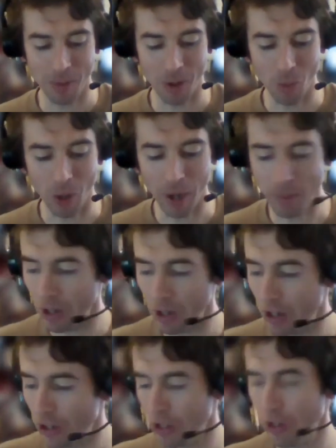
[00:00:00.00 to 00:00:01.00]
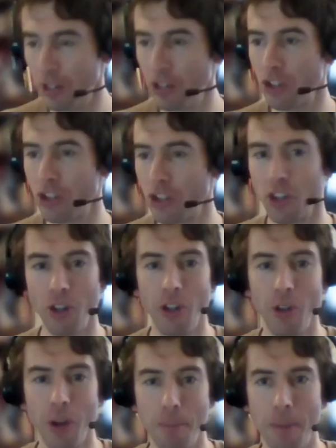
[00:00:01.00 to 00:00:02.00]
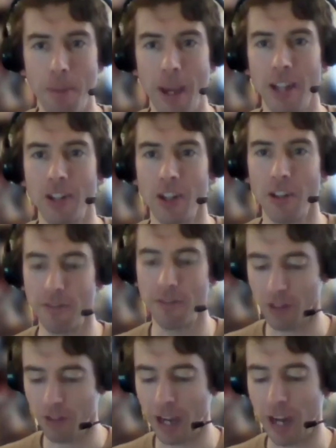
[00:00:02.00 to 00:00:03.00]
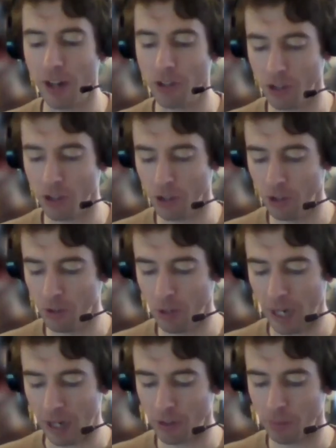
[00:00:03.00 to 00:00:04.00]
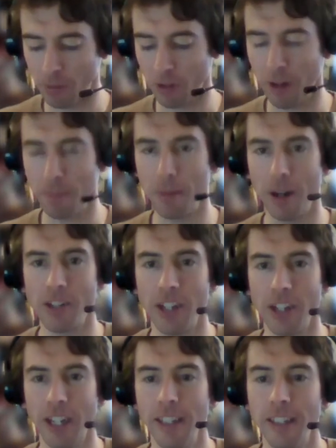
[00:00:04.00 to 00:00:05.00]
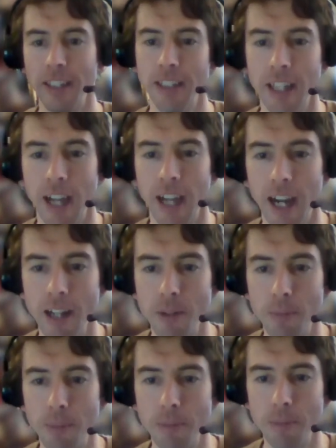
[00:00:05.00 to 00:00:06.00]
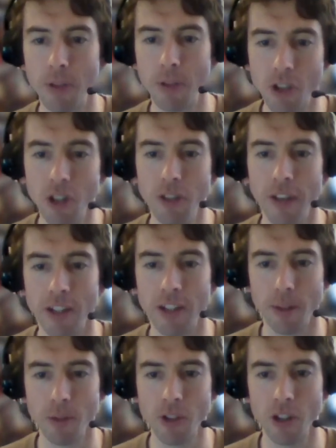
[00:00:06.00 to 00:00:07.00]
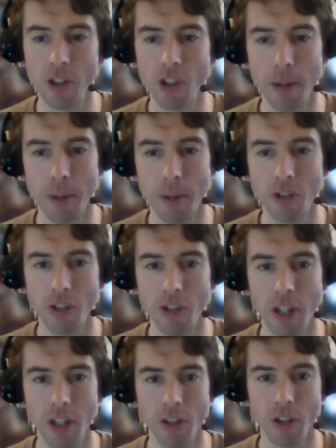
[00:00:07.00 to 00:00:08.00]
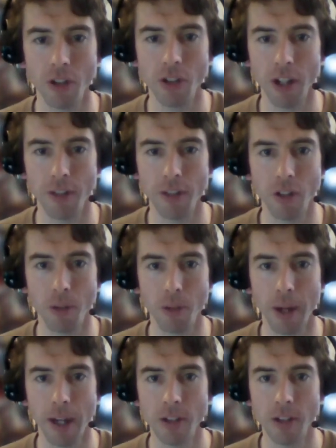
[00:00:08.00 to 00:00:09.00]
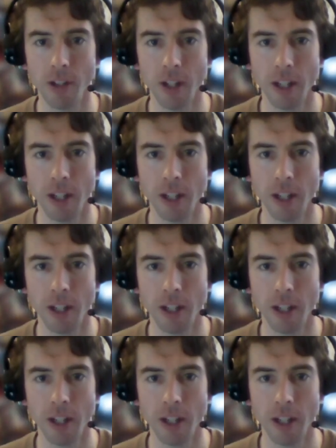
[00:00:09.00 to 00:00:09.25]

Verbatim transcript: But what I'm going to do is just show you a bit of, of how to how to program Marty. And to do this, I'm just going to share my screen, Dorota, if you don't mind.